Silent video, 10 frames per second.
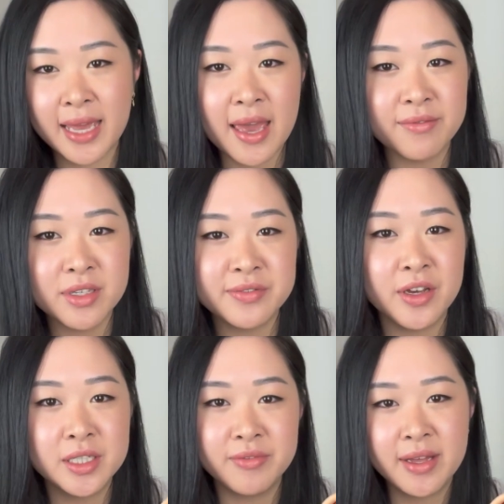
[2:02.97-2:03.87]
canvas
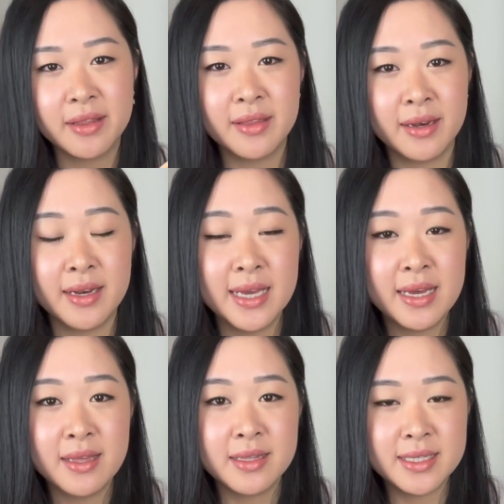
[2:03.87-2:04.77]
version rather than
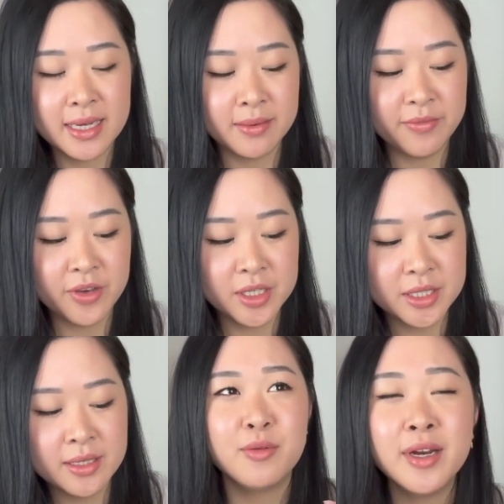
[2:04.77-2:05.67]
the denim
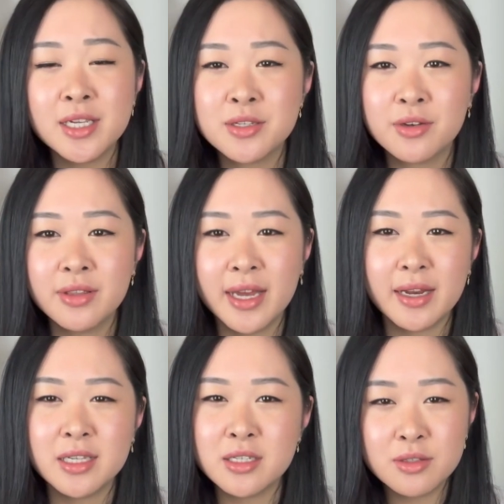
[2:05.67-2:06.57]
version. When I saw that,
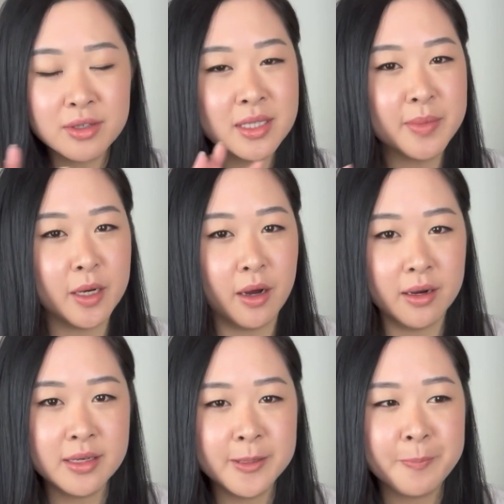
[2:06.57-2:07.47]
it just looked a bit
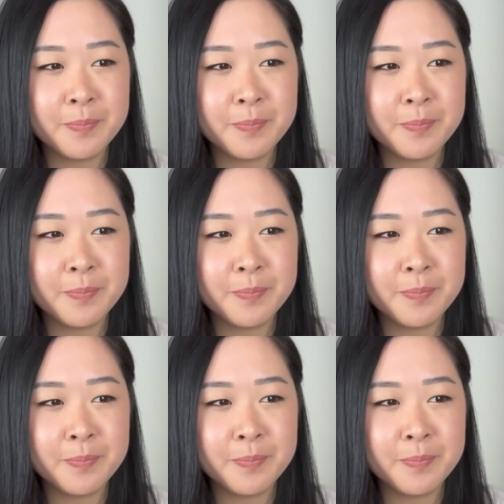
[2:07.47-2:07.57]
odd.